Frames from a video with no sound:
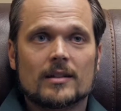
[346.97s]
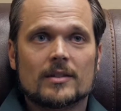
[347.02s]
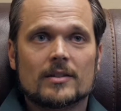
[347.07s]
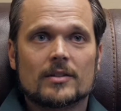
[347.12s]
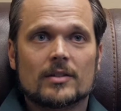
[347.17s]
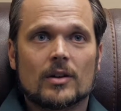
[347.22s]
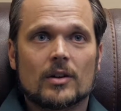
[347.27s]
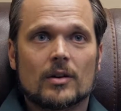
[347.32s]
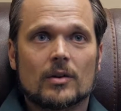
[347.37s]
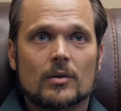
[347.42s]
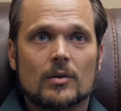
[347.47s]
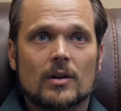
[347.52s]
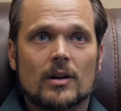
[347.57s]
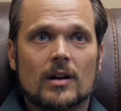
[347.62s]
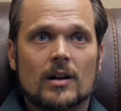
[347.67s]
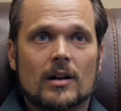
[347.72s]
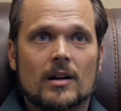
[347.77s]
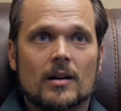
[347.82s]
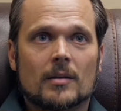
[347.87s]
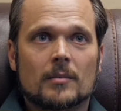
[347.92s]
So
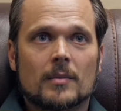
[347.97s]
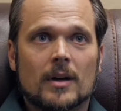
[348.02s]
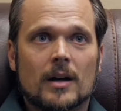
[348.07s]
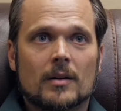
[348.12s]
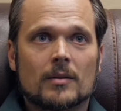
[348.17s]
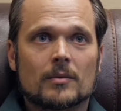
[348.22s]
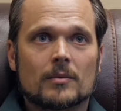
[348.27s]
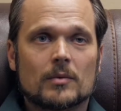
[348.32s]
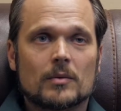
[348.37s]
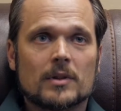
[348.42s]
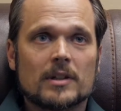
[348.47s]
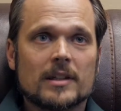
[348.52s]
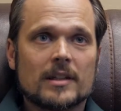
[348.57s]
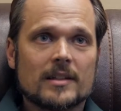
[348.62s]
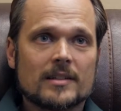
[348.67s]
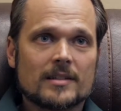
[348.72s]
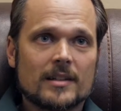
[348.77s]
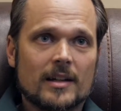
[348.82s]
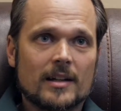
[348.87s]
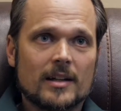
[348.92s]
I'm
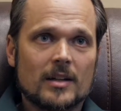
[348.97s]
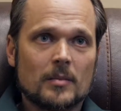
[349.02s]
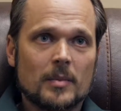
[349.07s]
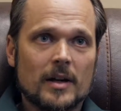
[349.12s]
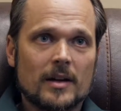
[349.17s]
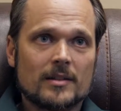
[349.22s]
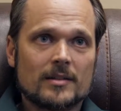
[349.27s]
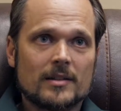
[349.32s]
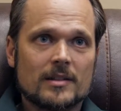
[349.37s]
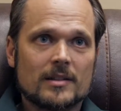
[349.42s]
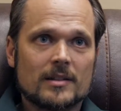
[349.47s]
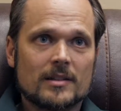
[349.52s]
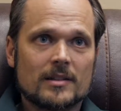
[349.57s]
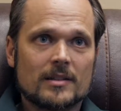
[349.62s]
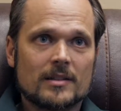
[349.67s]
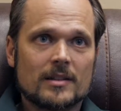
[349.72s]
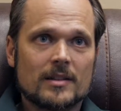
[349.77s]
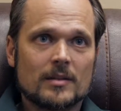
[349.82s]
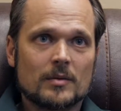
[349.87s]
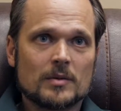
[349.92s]
really excited about the